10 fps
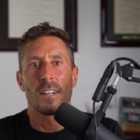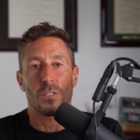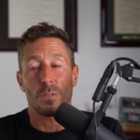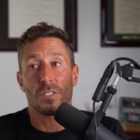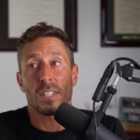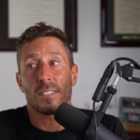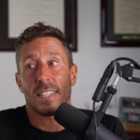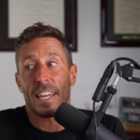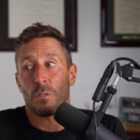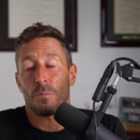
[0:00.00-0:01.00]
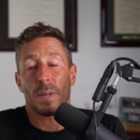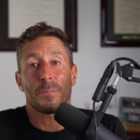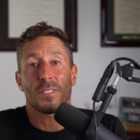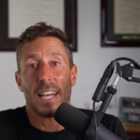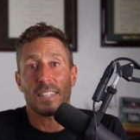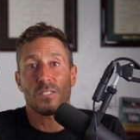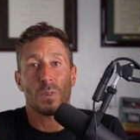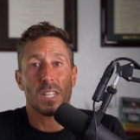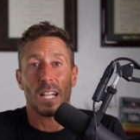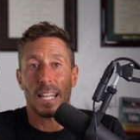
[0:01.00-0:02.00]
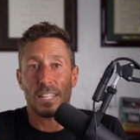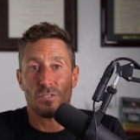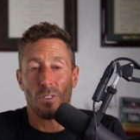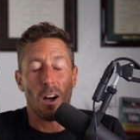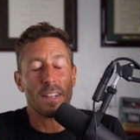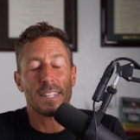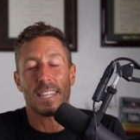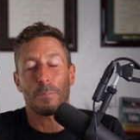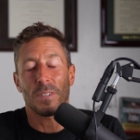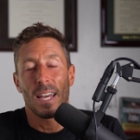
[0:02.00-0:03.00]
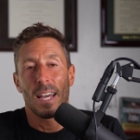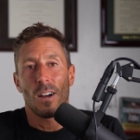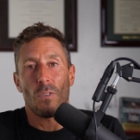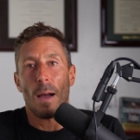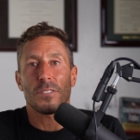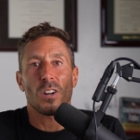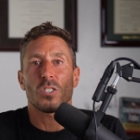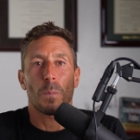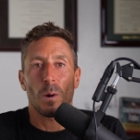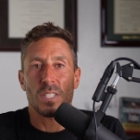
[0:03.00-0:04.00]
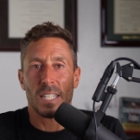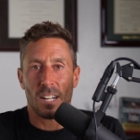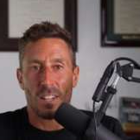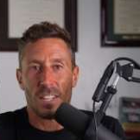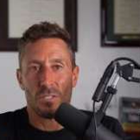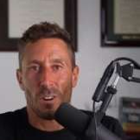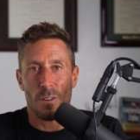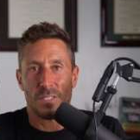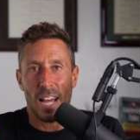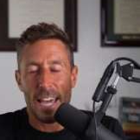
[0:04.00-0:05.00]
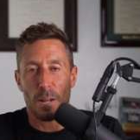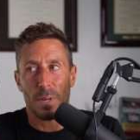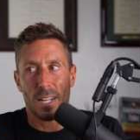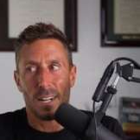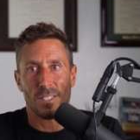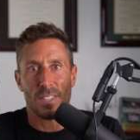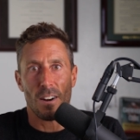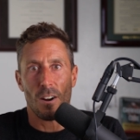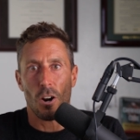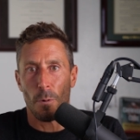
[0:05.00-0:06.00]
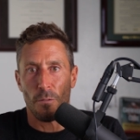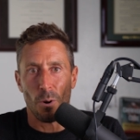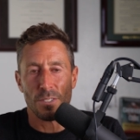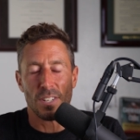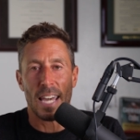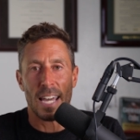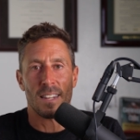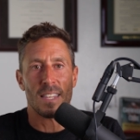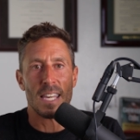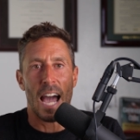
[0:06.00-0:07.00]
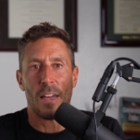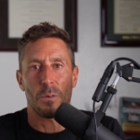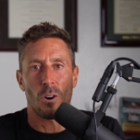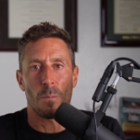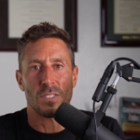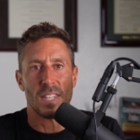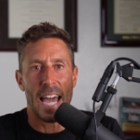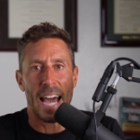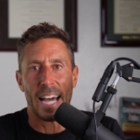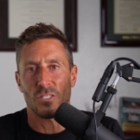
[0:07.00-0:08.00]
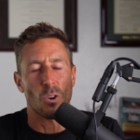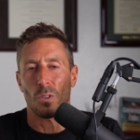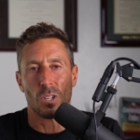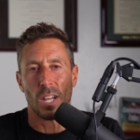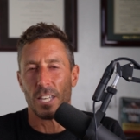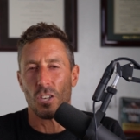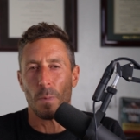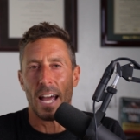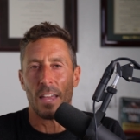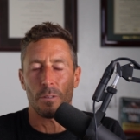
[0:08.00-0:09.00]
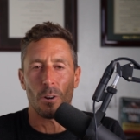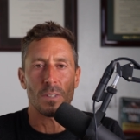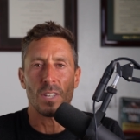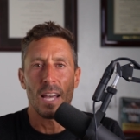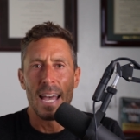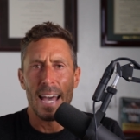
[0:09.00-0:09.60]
So since then, we've been obsessed with cholesterol, except rabbits aren't supposed to get cholesterol in their diet because they're herbivores, and the atheromas they had don't look like human atheromas